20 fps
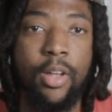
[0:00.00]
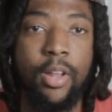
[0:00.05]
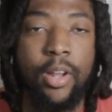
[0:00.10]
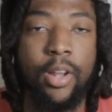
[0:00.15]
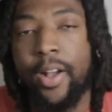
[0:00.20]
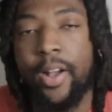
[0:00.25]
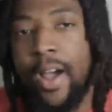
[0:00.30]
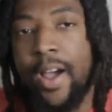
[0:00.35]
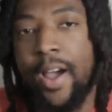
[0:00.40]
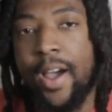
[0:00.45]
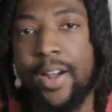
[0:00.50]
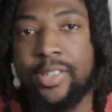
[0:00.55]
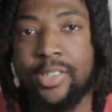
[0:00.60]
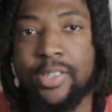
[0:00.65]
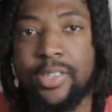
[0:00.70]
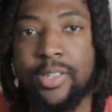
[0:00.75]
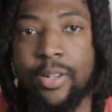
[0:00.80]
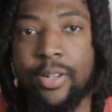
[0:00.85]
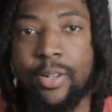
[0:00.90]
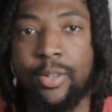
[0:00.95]
Like I
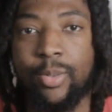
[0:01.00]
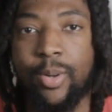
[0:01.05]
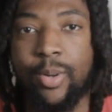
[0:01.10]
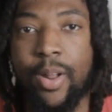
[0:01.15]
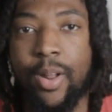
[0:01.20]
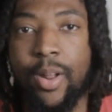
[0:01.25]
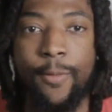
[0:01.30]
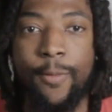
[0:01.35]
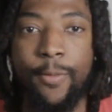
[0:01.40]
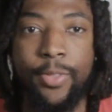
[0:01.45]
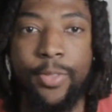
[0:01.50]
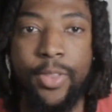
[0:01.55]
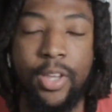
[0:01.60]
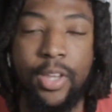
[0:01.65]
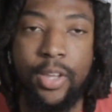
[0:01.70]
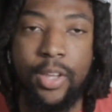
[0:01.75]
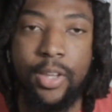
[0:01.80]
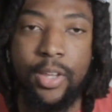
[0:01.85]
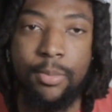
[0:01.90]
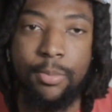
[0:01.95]
just don't
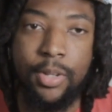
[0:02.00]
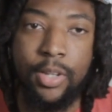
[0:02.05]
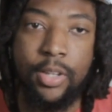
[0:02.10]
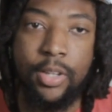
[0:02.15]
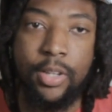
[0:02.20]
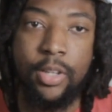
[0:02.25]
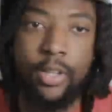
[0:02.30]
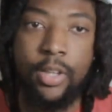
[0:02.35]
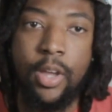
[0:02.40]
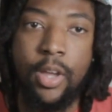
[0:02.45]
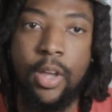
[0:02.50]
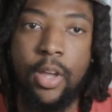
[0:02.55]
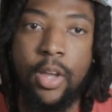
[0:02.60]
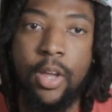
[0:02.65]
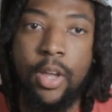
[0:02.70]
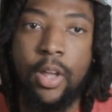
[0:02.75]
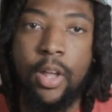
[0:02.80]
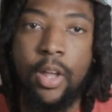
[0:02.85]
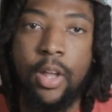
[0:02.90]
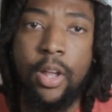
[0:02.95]
think it'd be
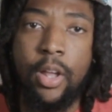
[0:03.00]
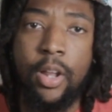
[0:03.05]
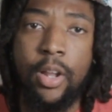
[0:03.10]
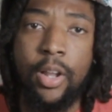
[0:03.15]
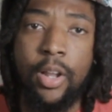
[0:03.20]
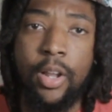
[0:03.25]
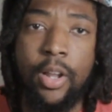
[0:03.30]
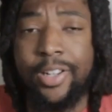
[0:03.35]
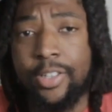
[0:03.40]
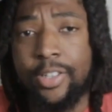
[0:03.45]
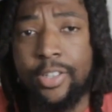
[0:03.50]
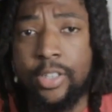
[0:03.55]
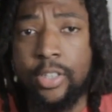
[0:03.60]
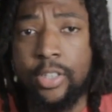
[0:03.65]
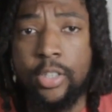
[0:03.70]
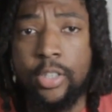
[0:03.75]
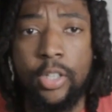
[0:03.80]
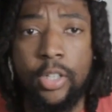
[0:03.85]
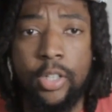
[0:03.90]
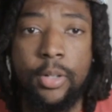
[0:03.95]
like a good
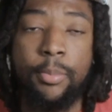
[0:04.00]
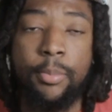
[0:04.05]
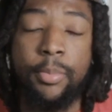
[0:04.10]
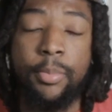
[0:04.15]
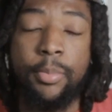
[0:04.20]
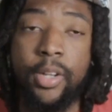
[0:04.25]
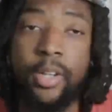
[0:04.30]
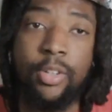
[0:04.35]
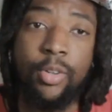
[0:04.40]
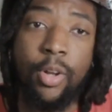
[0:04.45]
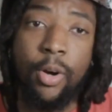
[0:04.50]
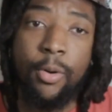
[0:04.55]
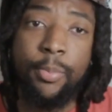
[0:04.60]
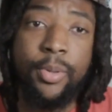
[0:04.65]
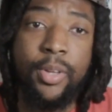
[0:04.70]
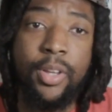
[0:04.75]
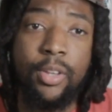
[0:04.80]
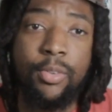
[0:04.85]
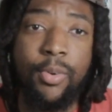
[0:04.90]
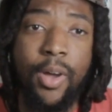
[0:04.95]
look. But
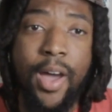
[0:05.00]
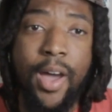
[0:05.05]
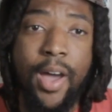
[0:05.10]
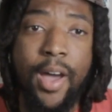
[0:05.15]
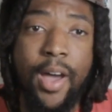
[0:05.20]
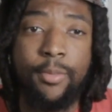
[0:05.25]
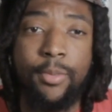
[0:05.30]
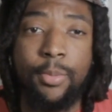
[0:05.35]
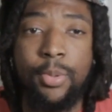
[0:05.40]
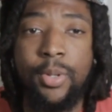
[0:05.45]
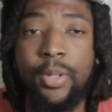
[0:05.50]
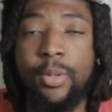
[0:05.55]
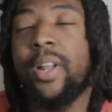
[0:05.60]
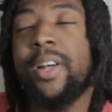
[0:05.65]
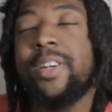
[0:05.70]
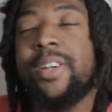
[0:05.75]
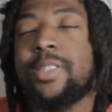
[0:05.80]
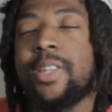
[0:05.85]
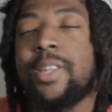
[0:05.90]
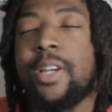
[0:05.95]
PS5,
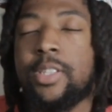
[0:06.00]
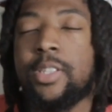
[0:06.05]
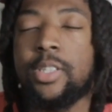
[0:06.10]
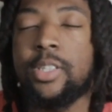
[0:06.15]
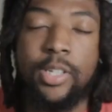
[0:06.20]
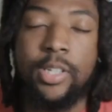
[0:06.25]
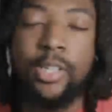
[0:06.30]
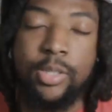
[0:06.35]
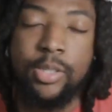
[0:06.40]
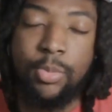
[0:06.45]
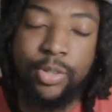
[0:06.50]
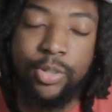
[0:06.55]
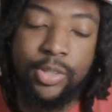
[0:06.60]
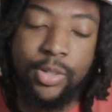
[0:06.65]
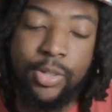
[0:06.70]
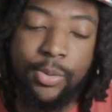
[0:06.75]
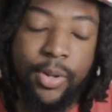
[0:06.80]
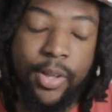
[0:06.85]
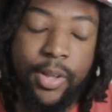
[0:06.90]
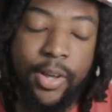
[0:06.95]
PlayStation is
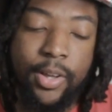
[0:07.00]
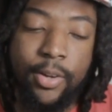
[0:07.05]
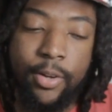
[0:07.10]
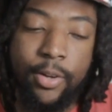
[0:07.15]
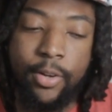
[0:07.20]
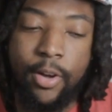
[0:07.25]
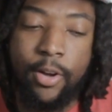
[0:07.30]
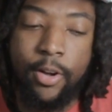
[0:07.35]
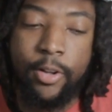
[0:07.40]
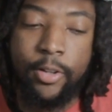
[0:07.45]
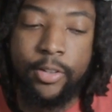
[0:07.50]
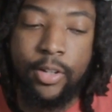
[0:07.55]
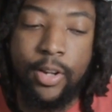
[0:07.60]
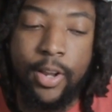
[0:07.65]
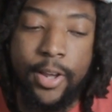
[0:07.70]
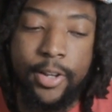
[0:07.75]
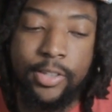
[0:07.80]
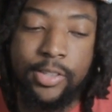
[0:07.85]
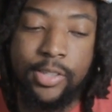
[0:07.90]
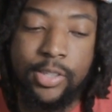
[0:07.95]
mostly played on all the
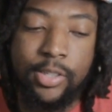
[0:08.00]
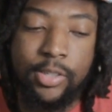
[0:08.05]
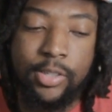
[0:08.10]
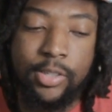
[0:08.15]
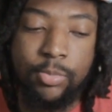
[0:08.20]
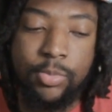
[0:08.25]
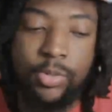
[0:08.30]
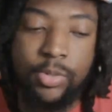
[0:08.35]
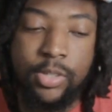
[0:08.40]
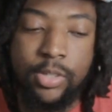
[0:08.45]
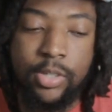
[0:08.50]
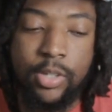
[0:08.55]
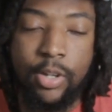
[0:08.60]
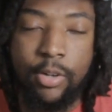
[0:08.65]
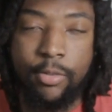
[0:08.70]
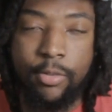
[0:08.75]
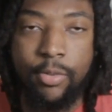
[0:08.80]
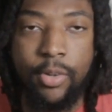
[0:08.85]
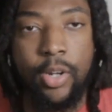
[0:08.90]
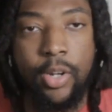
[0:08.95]
like systems and
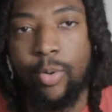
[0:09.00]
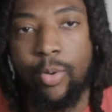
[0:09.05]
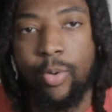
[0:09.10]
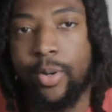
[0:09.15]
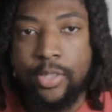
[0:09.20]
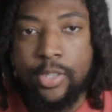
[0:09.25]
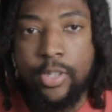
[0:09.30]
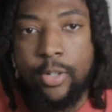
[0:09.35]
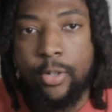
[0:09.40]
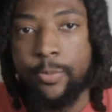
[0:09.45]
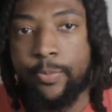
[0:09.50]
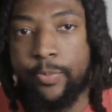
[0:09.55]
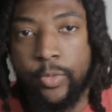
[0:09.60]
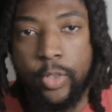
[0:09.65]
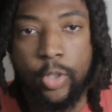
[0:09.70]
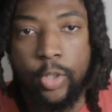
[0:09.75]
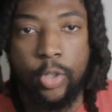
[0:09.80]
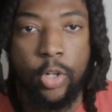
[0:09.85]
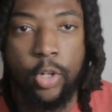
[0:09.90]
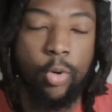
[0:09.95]
stuff anyway. So
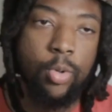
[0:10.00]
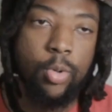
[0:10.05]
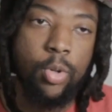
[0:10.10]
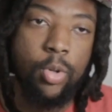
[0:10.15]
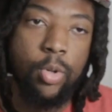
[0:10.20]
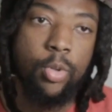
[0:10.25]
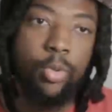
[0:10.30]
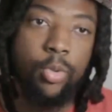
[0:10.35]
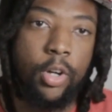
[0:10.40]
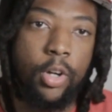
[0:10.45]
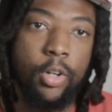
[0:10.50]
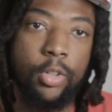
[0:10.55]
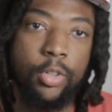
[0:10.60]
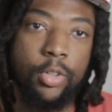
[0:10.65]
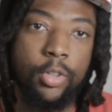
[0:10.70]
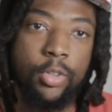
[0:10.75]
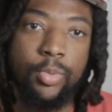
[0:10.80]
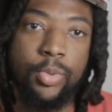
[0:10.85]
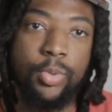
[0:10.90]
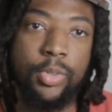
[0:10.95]
who
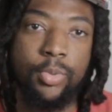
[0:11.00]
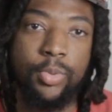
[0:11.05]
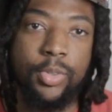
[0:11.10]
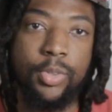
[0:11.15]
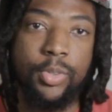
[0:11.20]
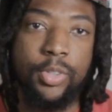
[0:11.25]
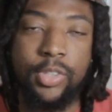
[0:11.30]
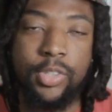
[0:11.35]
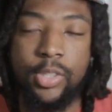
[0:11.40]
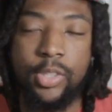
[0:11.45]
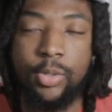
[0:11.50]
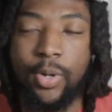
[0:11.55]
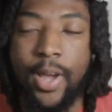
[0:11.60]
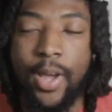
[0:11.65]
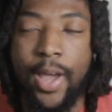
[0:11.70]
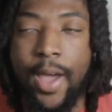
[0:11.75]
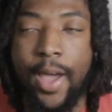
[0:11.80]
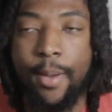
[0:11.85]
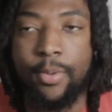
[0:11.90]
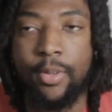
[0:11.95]
knows? We'll see what
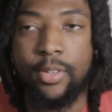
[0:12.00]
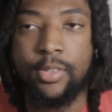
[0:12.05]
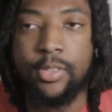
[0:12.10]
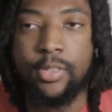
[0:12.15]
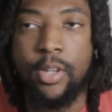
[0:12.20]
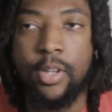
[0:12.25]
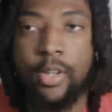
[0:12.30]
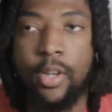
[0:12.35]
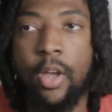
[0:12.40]
happens.